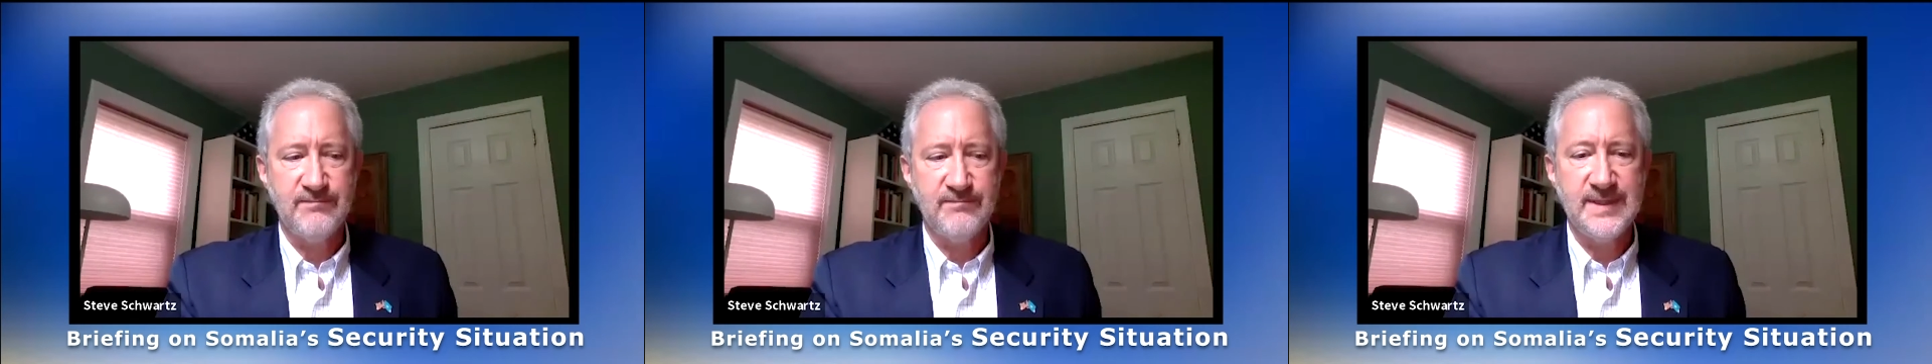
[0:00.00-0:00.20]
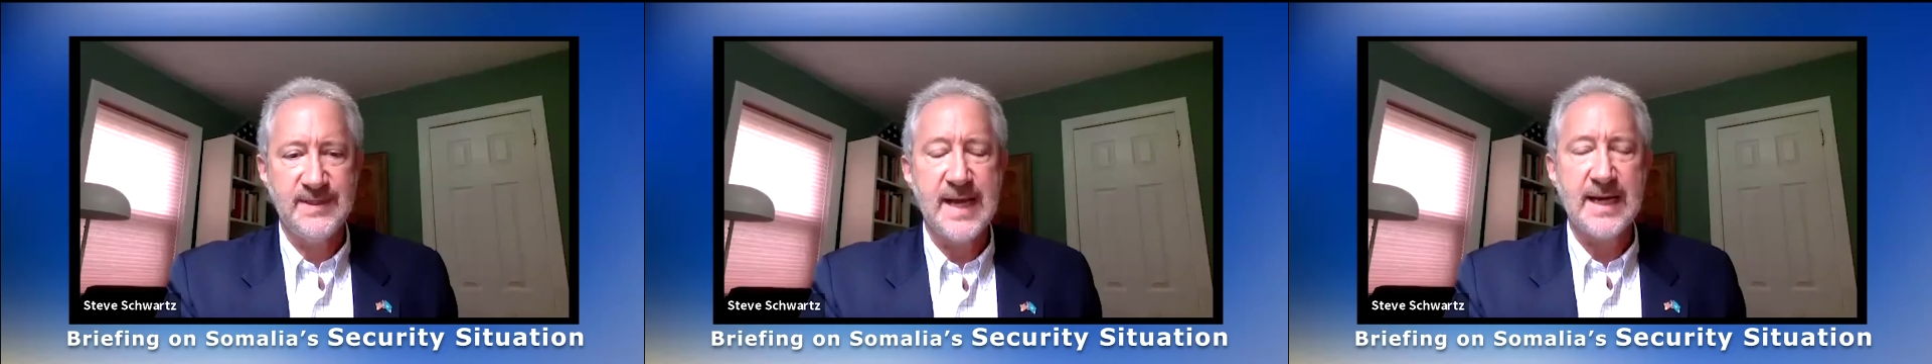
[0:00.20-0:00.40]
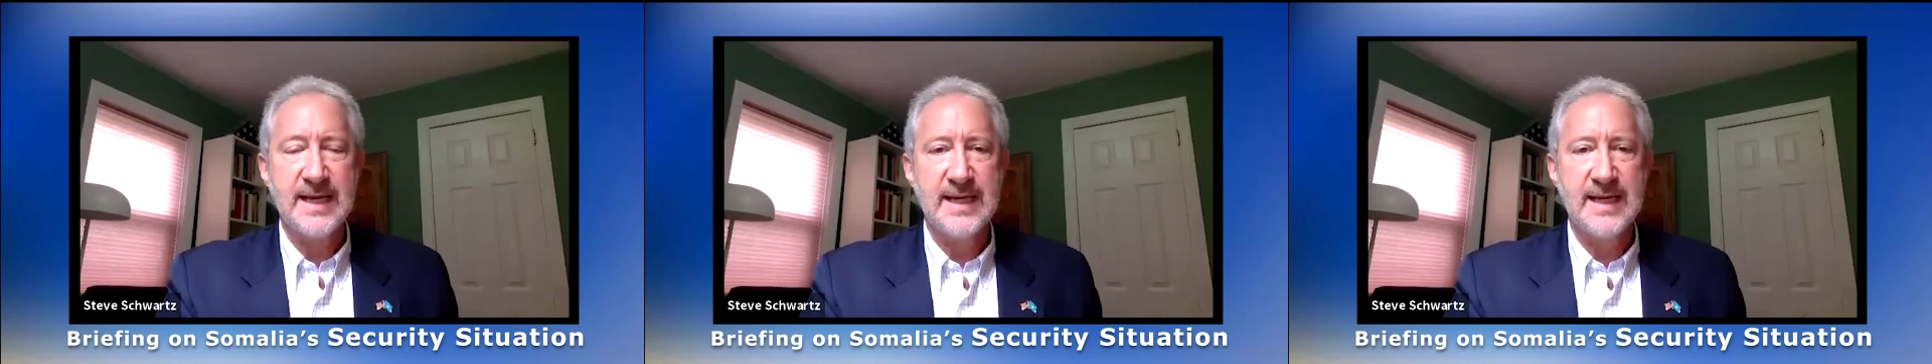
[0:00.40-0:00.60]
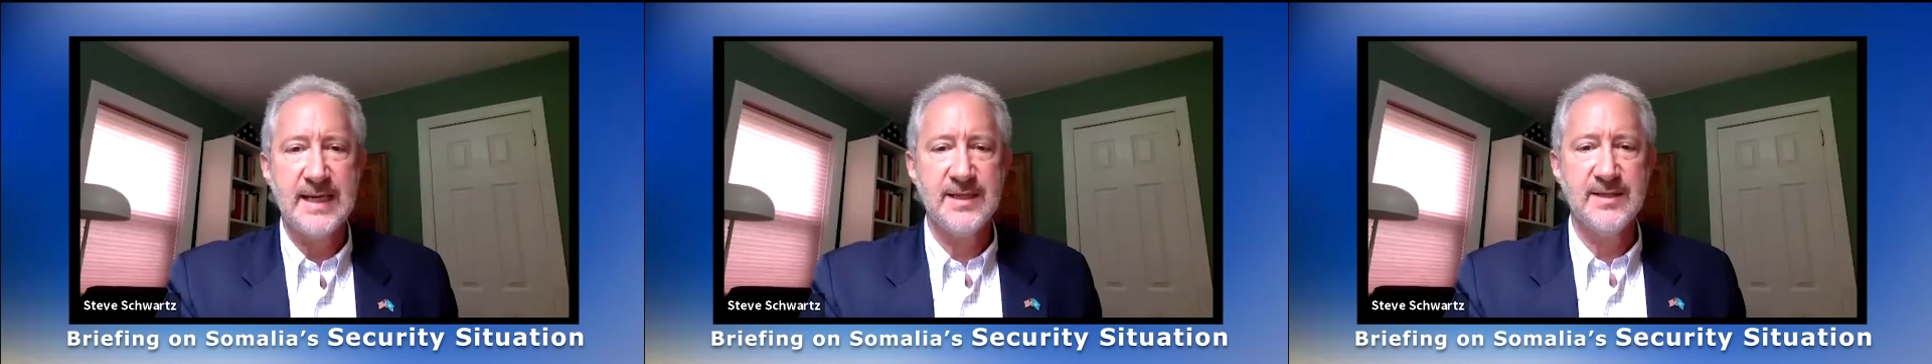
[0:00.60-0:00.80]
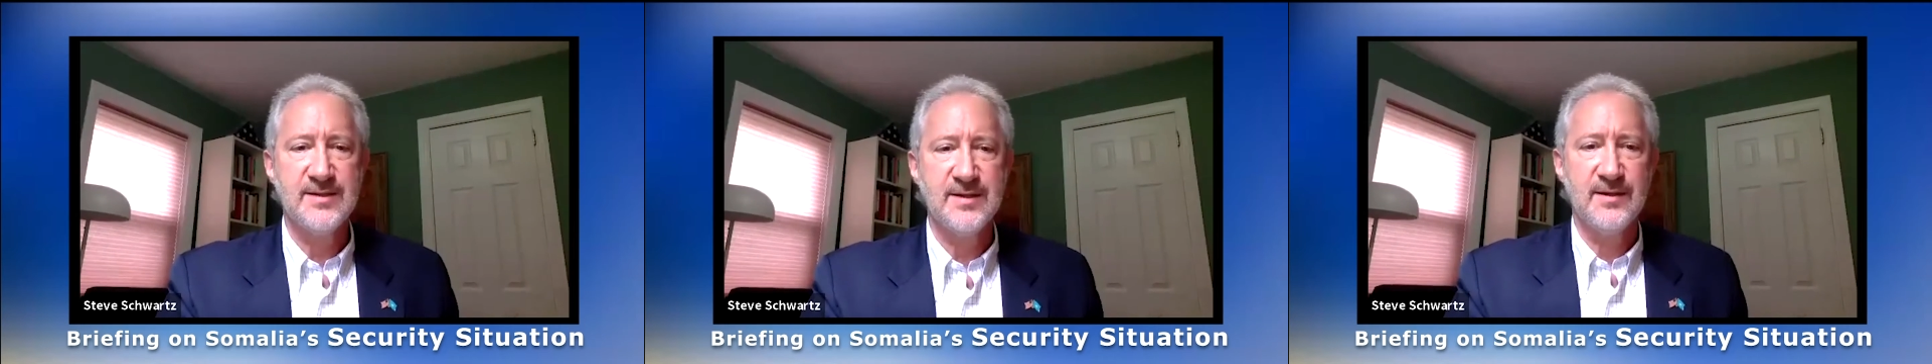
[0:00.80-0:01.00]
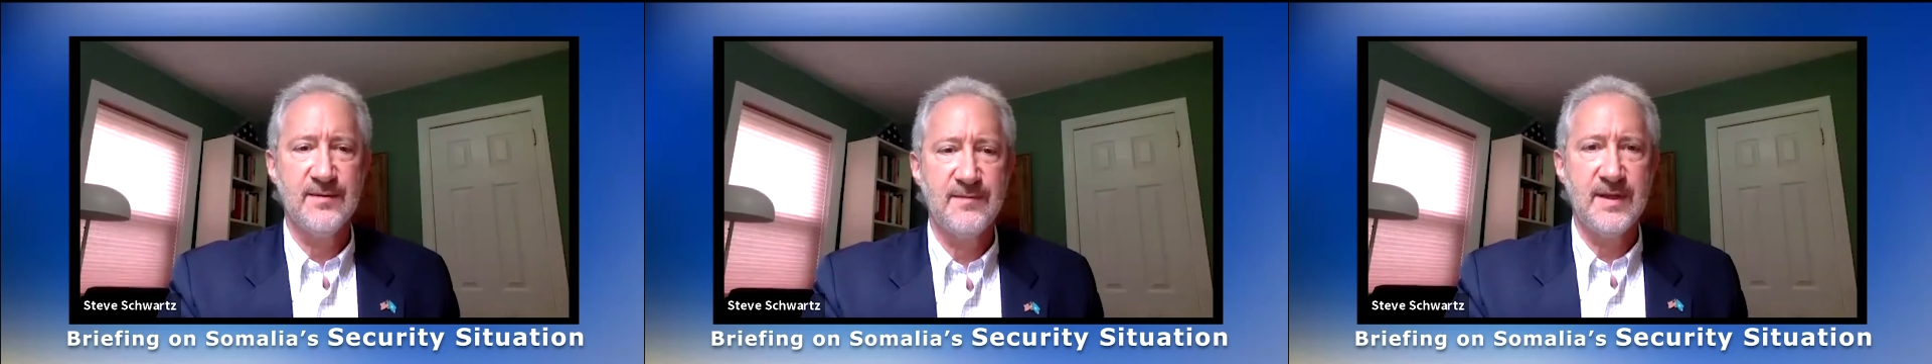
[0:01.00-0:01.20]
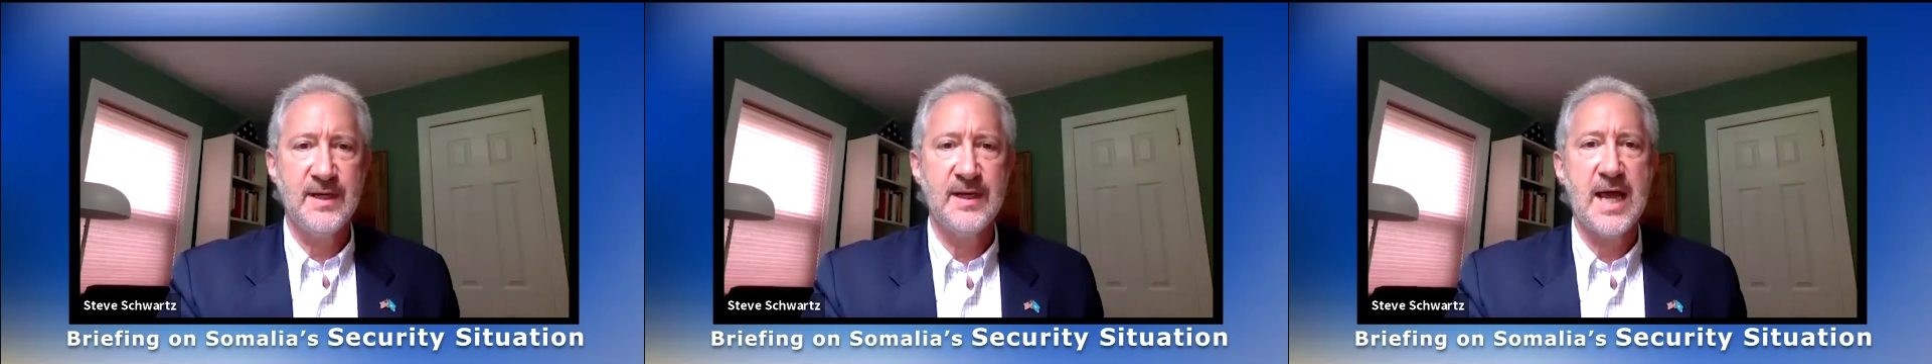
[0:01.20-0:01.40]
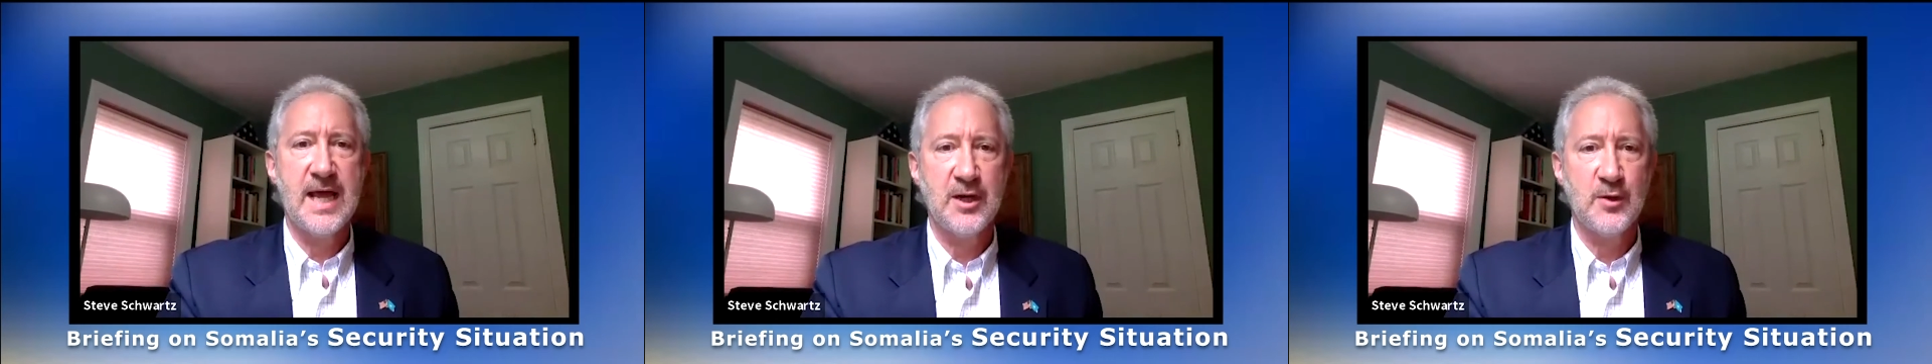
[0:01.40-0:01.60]
decades of
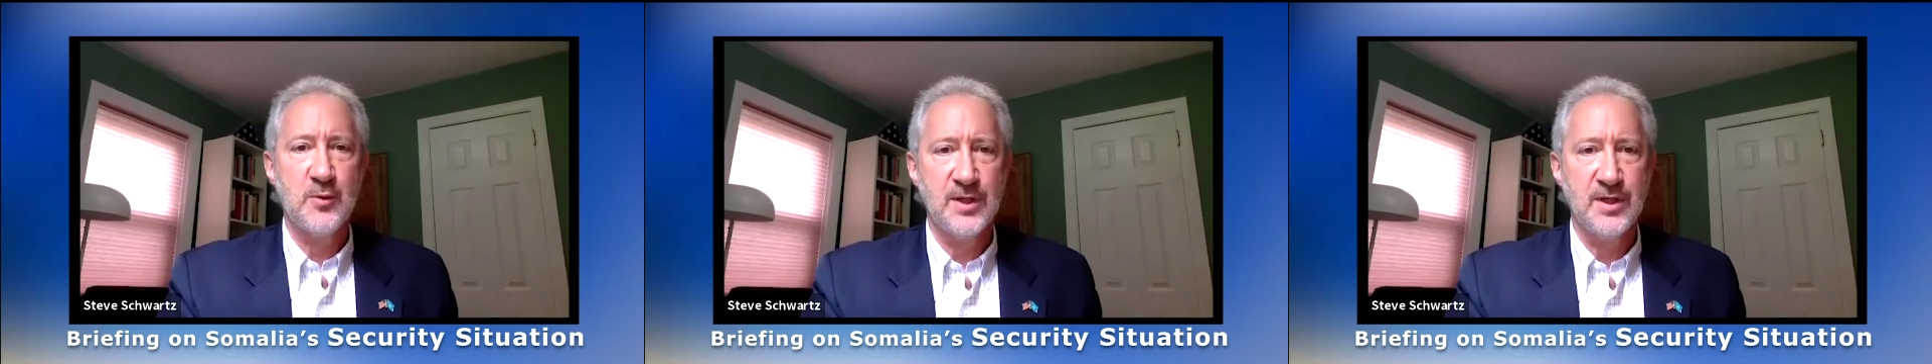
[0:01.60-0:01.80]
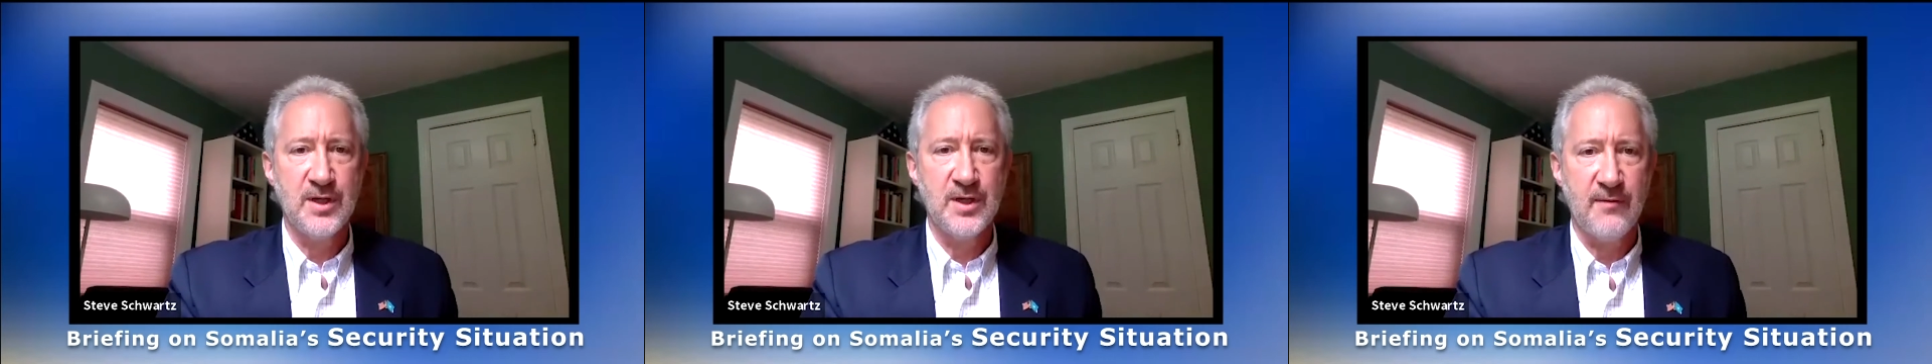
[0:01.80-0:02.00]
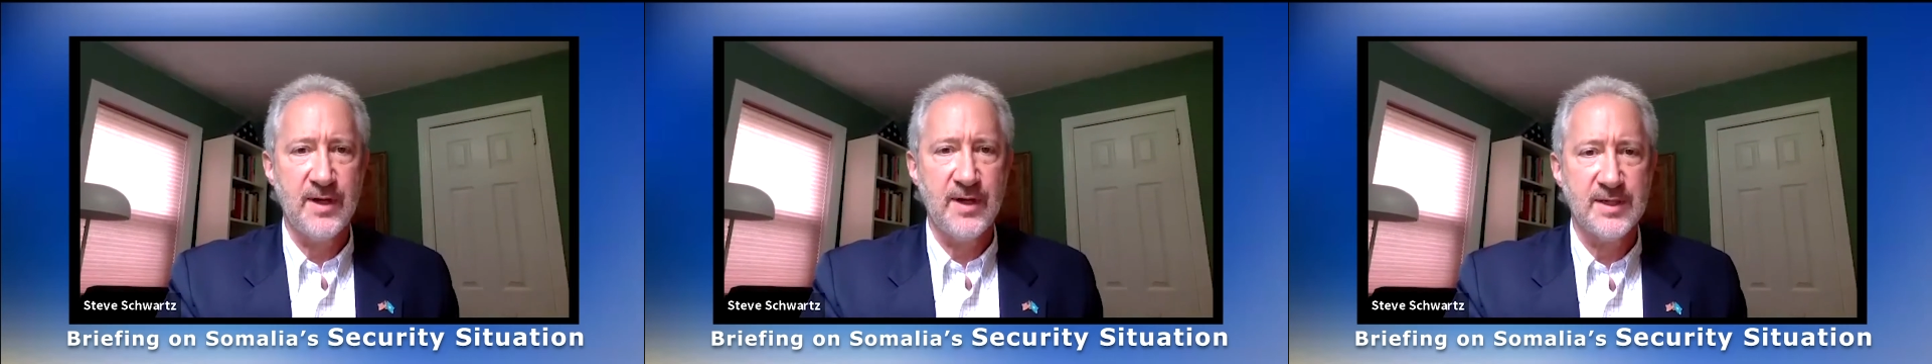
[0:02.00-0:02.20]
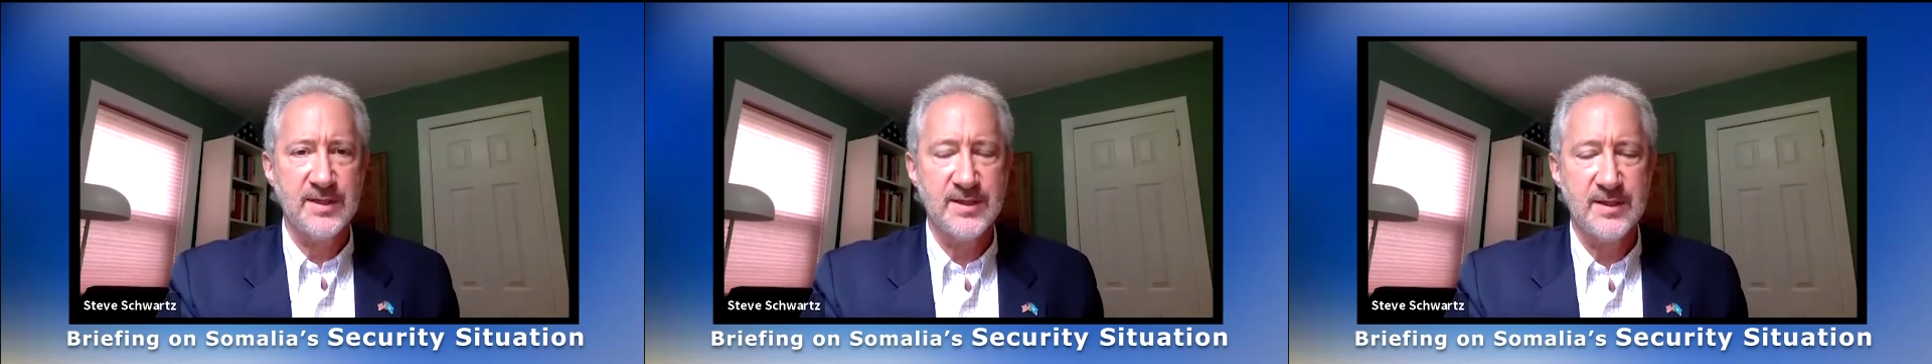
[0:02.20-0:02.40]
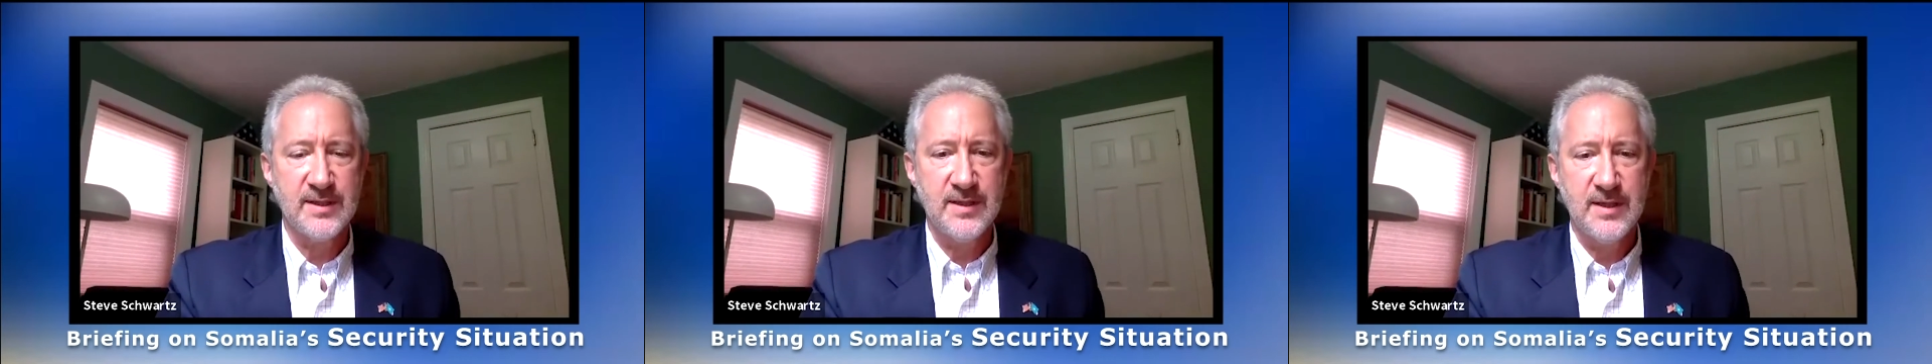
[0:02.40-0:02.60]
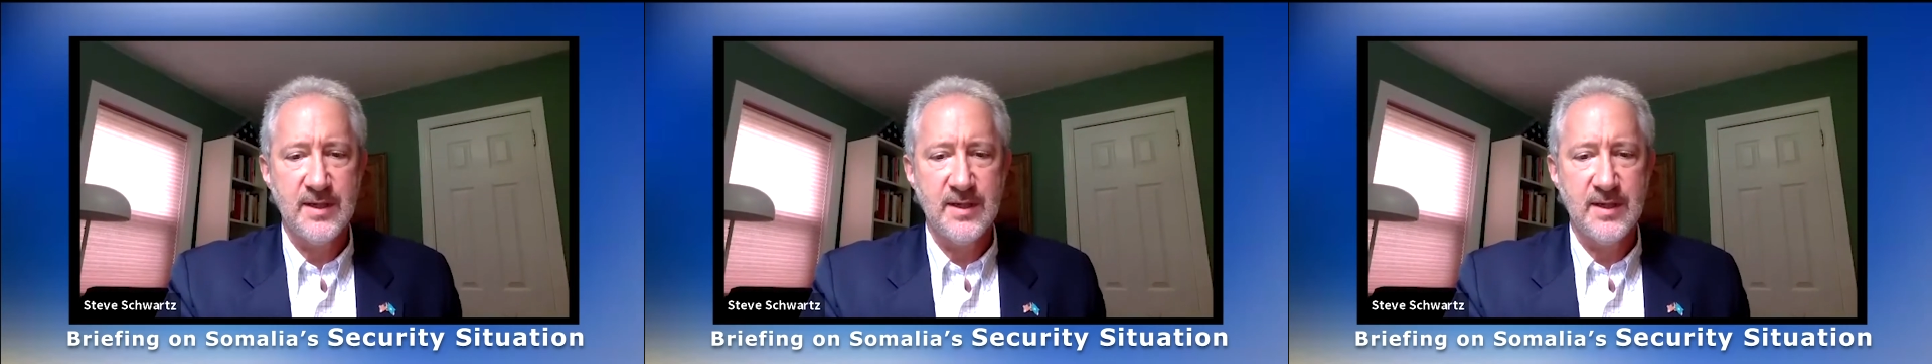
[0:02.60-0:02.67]
inadequate governance